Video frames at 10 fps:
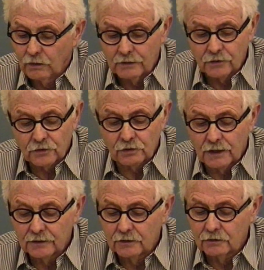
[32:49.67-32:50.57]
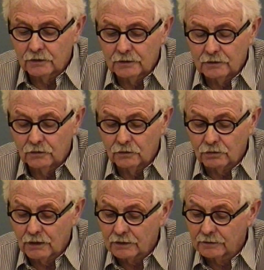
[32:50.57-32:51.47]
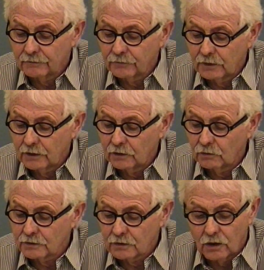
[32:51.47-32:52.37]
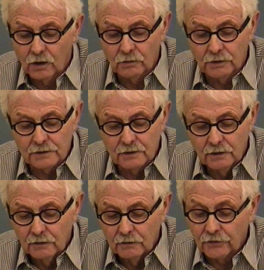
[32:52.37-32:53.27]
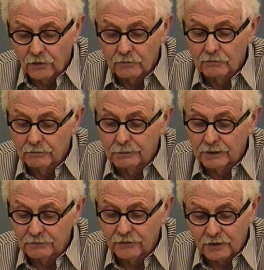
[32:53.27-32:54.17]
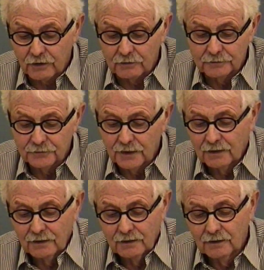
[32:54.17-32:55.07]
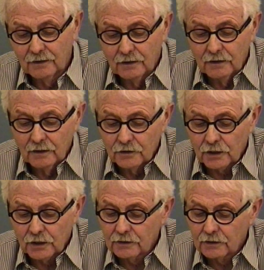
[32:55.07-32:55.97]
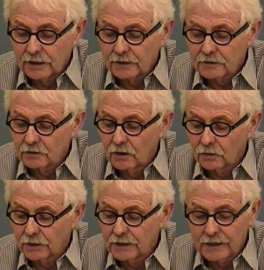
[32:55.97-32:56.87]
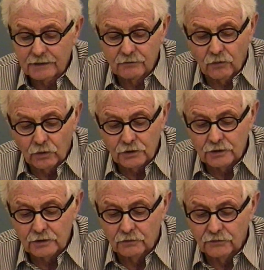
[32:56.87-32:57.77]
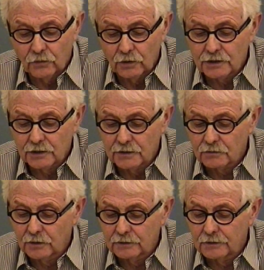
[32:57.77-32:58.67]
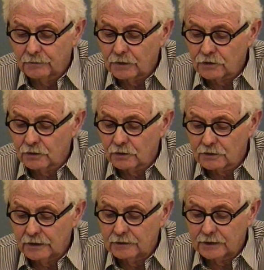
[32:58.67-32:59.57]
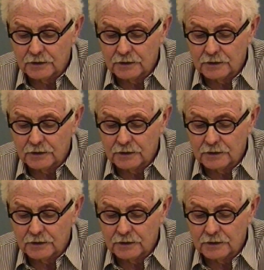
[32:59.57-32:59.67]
whoever tried to crowd him. He was always firm but fair. Chuck and Gladys already had four sons when she was